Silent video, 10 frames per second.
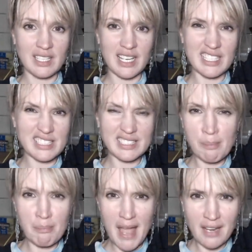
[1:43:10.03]
And it
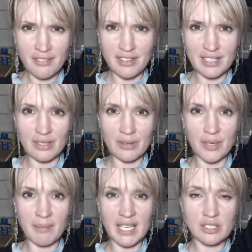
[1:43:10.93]
doesn't benefit you.
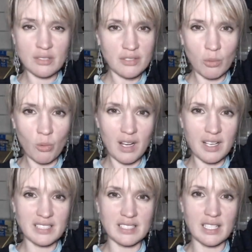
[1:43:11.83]
It makes you feel
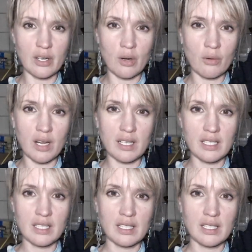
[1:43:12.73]
worse in the long run.